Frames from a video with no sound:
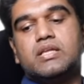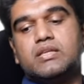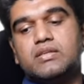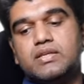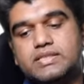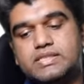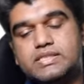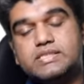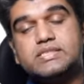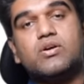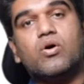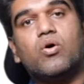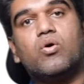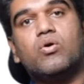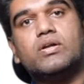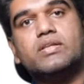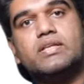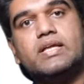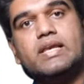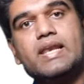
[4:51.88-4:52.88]
This is
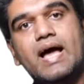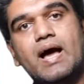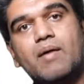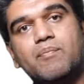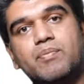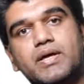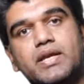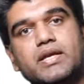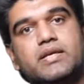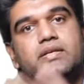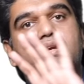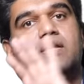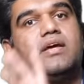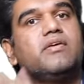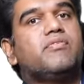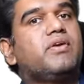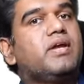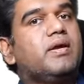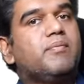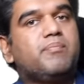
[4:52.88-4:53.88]
called the lab
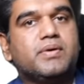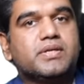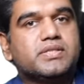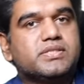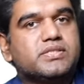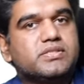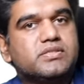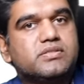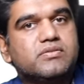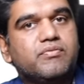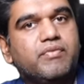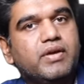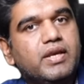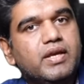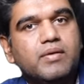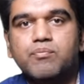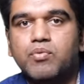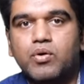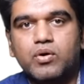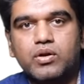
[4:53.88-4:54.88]
criteria for APS.
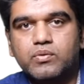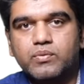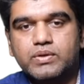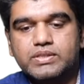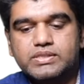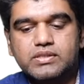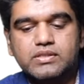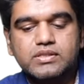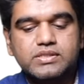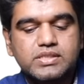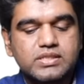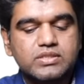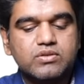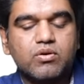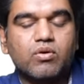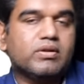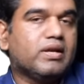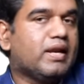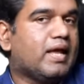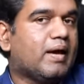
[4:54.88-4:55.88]
Very important question. This is
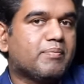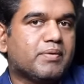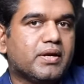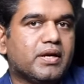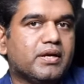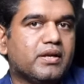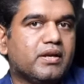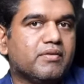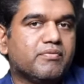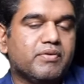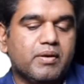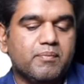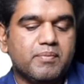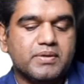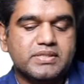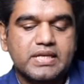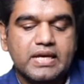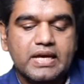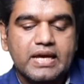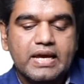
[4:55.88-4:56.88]
called lab criteria for
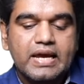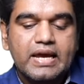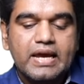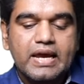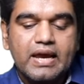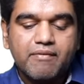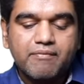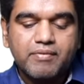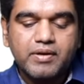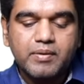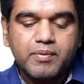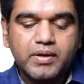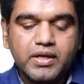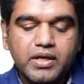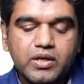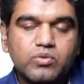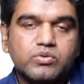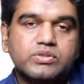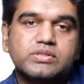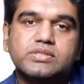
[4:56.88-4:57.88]
APS.
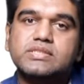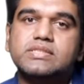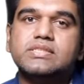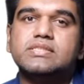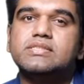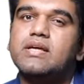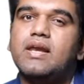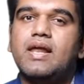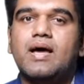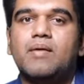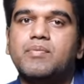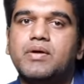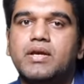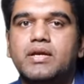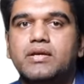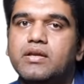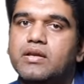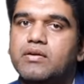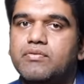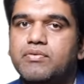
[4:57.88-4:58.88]
Everybody knows this is the lab
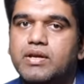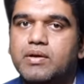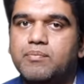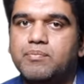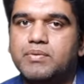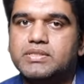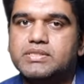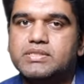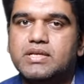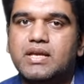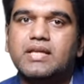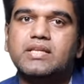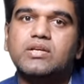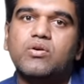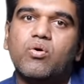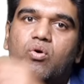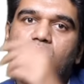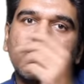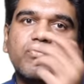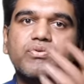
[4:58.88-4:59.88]
criteria for APS. And I
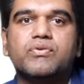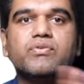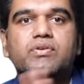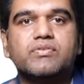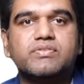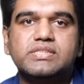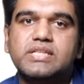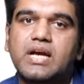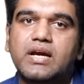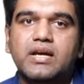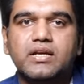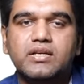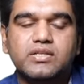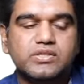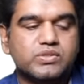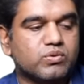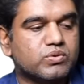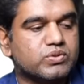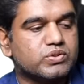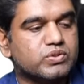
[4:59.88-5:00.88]
think all of you would have studied
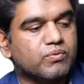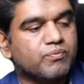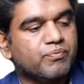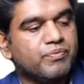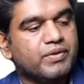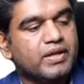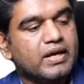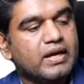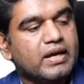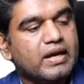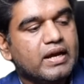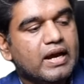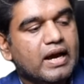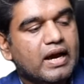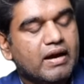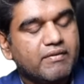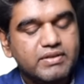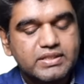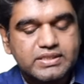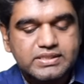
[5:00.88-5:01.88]
this also
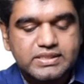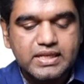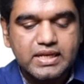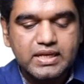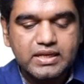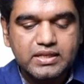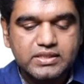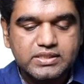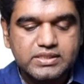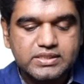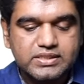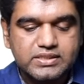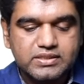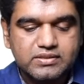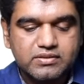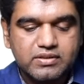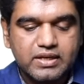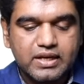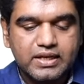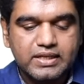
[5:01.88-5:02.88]
having seen this,
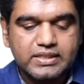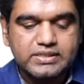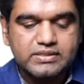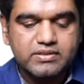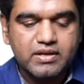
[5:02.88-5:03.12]
let us